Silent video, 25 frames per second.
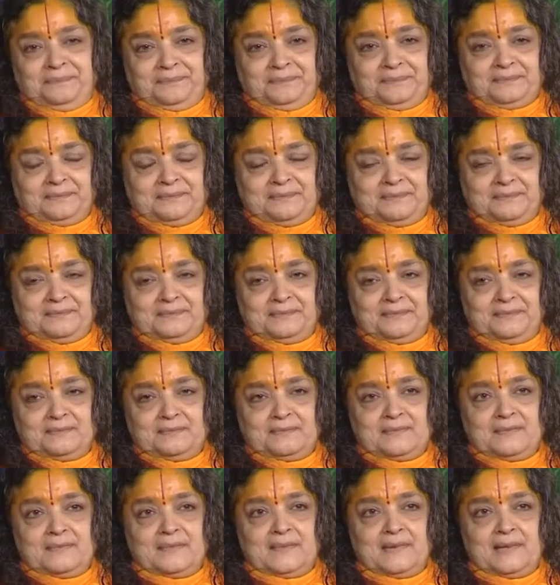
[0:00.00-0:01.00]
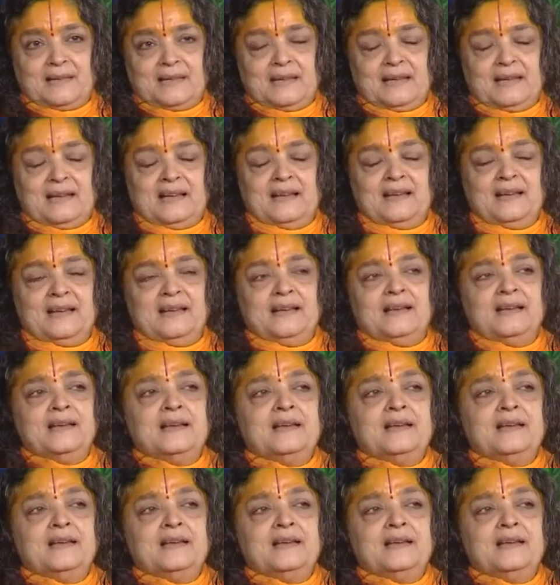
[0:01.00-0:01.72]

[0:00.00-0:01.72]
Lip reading: Nothing is said.